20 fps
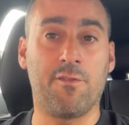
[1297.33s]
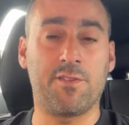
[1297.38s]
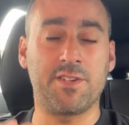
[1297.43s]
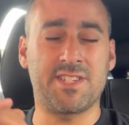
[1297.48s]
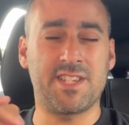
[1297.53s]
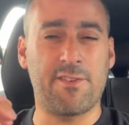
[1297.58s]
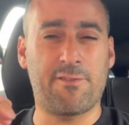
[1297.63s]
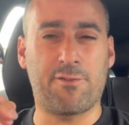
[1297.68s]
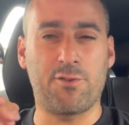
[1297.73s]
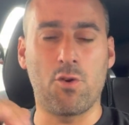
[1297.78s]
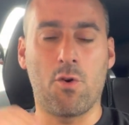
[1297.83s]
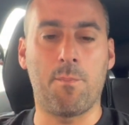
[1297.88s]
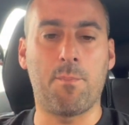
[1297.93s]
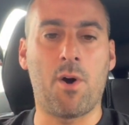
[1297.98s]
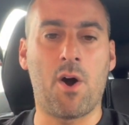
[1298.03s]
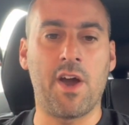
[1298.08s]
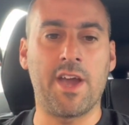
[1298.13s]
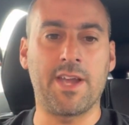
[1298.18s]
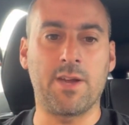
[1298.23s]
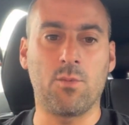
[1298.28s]
is if you're
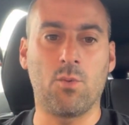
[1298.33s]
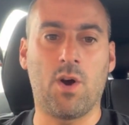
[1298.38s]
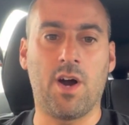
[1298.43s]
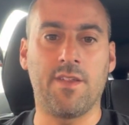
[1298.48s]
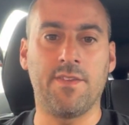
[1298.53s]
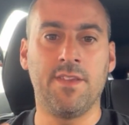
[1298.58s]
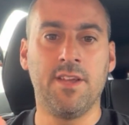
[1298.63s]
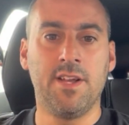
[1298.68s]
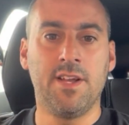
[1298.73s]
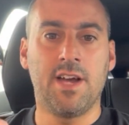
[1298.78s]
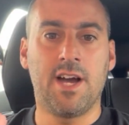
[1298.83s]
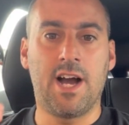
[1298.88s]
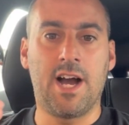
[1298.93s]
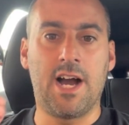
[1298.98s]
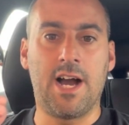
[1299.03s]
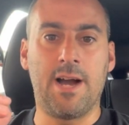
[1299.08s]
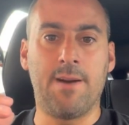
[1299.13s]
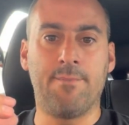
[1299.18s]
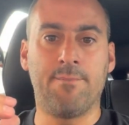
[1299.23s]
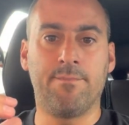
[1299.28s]
buying one.
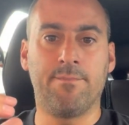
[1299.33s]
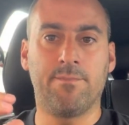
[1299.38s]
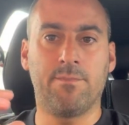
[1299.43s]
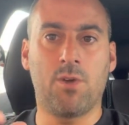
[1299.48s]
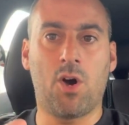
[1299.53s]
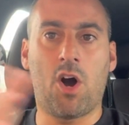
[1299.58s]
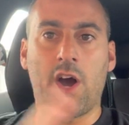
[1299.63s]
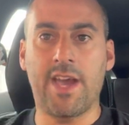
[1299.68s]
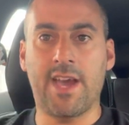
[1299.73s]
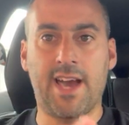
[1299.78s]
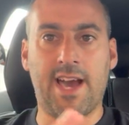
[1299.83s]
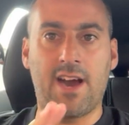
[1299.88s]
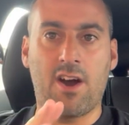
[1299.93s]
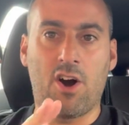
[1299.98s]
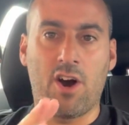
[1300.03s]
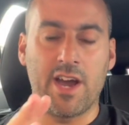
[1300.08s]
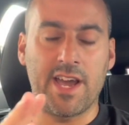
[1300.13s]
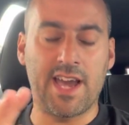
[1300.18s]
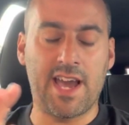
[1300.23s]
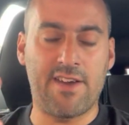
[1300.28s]
I
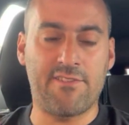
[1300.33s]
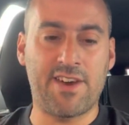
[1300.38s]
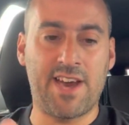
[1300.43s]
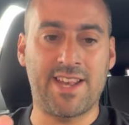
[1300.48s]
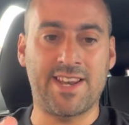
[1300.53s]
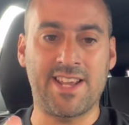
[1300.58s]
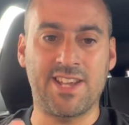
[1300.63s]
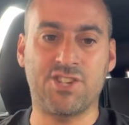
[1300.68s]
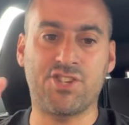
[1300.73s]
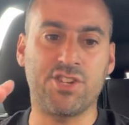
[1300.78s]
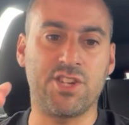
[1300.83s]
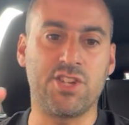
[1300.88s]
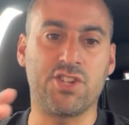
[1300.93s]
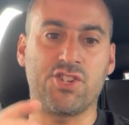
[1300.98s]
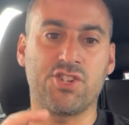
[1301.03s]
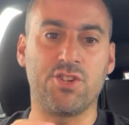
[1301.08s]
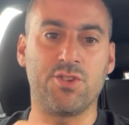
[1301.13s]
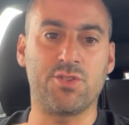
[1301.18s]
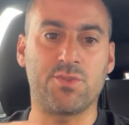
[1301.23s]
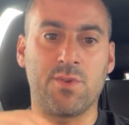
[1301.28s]
have had
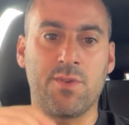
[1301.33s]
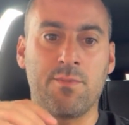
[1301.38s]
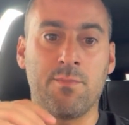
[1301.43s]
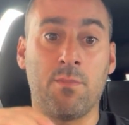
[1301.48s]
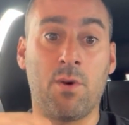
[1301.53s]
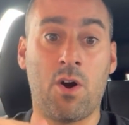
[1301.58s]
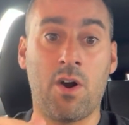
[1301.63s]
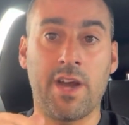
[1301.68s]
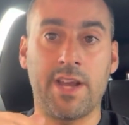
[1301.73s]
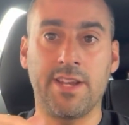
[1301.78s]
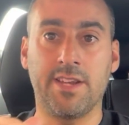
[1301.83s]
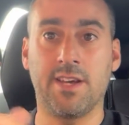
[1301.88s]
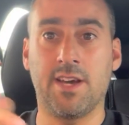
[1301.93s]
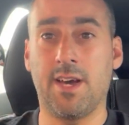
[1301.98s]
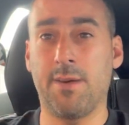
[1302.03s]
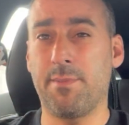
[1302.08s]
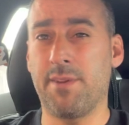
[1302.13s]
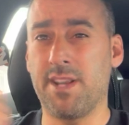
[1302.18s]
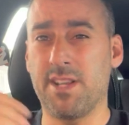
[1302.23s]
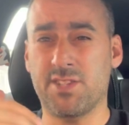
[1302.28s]
issues with mine,
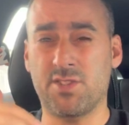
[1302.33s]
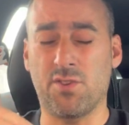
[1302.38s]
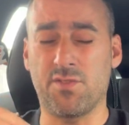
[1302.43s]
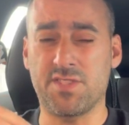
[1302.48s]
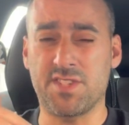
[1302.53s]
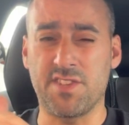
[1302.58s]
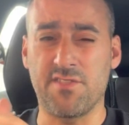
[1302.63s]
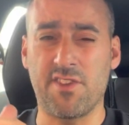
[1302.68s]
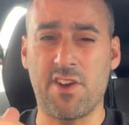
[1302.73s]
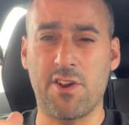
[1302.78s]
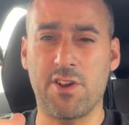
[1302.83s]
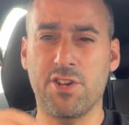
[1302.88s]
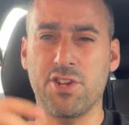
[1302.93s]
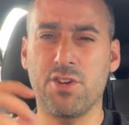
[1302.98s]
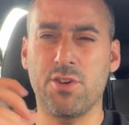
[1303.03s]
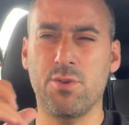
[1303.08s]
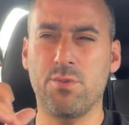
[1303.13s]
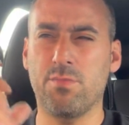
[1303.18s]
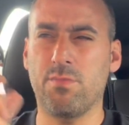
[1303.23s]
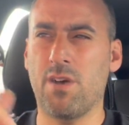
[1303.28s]
and it's obviously very
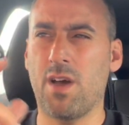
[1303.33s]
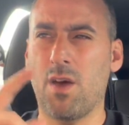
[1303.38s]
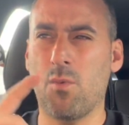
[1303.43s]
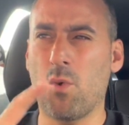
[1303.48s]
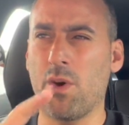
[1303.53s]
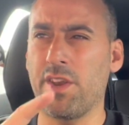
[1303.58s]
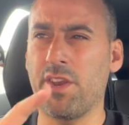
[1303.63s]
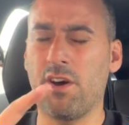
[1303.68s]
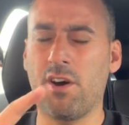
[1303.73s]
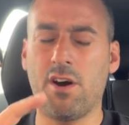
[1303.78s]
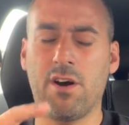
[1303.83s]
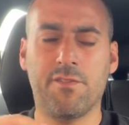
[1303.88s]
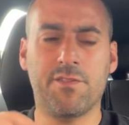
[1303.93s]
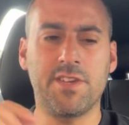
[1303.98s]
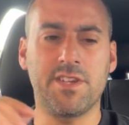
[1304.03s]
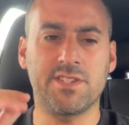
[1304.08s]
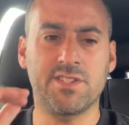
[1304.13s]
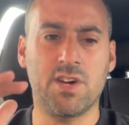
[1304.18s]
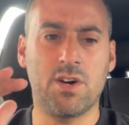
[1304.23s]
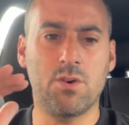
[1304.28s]
new, 1.5
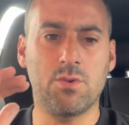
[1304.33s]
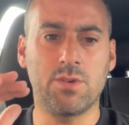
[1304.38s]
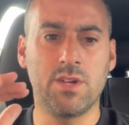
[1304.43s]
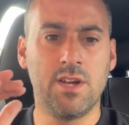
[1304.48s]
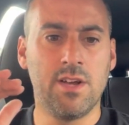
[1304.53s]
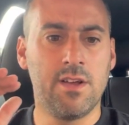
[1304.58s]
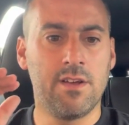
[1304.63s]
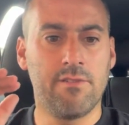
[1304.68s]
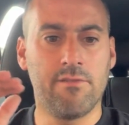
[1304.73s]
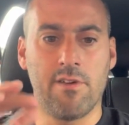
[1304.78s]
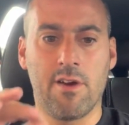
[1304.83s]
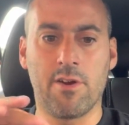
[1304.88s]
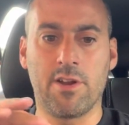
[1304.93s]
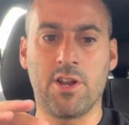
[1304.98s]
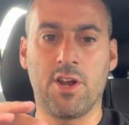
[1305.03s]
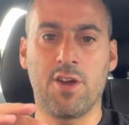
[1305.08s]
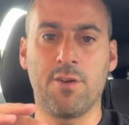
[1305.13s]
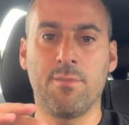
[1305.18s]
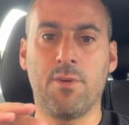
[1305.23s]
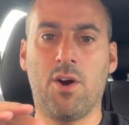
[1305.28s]
years old, very
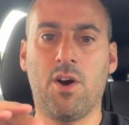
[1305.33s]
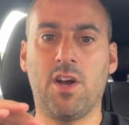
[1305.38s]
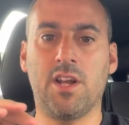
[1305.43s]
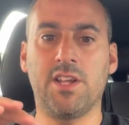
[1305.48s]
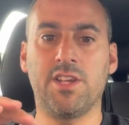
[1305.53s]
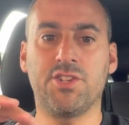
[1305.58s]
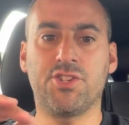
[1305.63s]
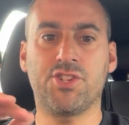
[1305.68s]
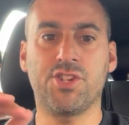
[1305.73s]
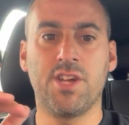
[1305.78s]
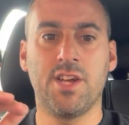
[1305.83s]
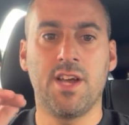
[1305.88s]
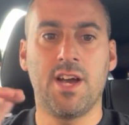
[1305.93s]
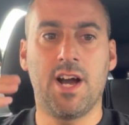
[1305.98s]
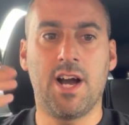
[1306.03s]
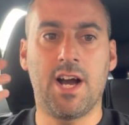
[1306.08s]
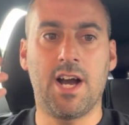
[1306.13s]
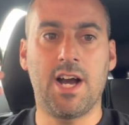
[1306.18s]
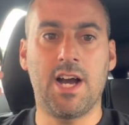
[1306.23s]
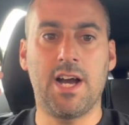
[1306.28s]
low mileage,
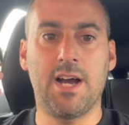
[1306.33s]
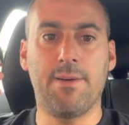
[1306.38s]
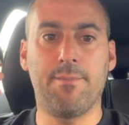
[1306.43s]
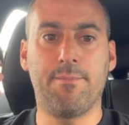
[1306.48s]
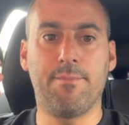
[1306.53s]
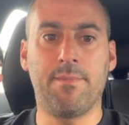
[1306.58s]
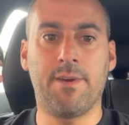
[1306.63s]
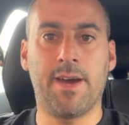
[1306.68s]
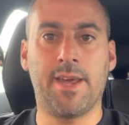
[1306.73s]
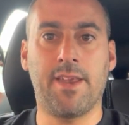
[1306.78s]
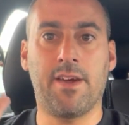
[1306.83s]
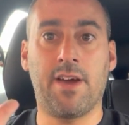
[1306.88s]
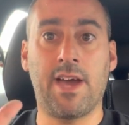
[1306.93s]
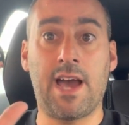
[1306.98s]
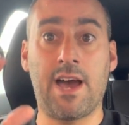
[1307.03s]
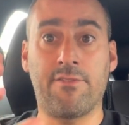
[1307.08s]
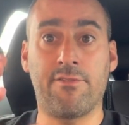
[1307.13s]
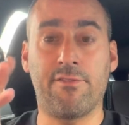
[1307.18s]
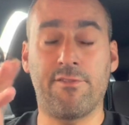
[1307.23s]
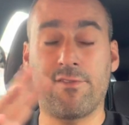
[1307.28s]
and I
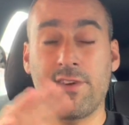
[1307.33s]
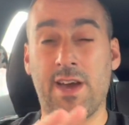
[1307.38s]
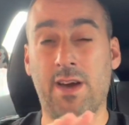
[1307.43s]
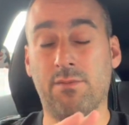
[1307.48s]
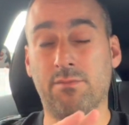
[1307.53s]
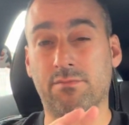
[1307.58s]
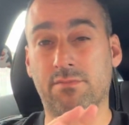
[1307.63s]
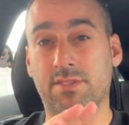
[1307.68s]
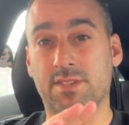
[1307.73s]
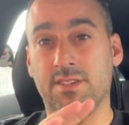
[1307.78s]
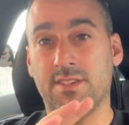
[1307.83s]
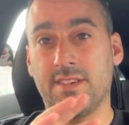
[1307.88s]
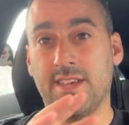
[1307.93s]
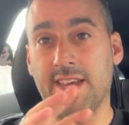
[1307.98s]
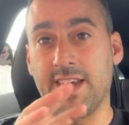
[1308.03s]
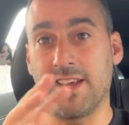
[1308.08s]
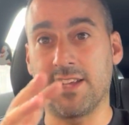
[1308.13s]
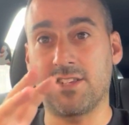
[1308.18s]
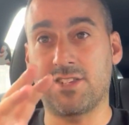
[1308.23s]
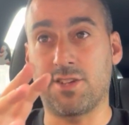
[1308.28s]
haven't found
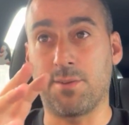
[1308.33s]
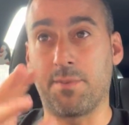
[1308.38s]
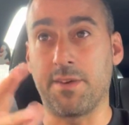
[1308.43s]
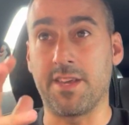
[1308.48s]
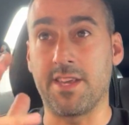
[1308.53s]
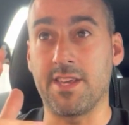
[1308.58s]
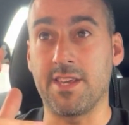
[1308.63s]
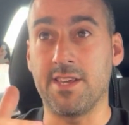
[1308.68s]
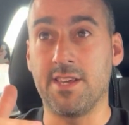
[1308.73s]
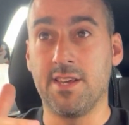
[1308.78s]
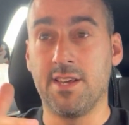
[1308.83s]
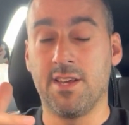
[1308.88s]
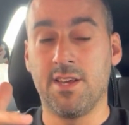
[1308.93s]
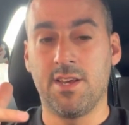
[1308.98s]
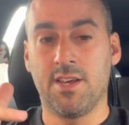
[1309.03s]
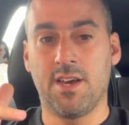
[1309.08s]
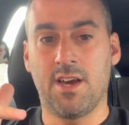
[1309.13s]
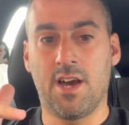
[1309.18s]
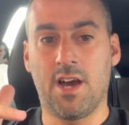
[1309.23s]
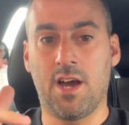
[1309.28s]
it to be
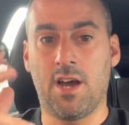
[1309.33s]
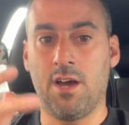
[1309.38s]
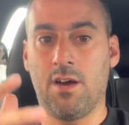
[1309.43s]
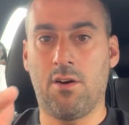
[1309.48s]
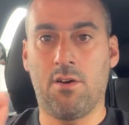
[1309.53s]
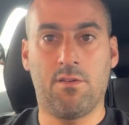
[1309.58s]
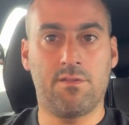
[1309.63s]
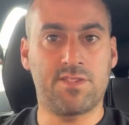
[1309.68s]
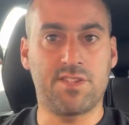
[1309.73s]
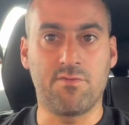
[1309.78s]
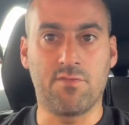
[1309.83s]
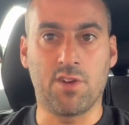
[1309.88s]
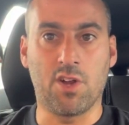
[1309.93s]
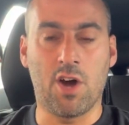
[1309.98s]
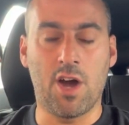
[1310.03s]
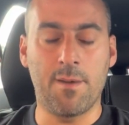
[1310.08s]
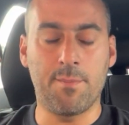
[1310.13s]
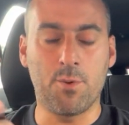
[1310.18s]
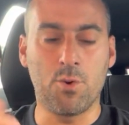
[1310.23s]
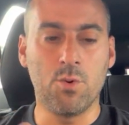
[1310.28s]
obviously
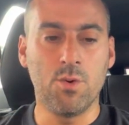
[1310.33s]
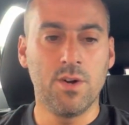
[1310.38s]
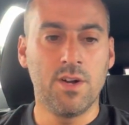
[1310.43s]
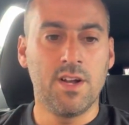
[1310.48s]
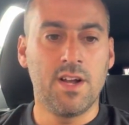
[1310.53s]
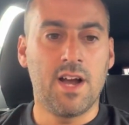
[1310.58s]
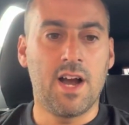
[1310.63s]
reliable,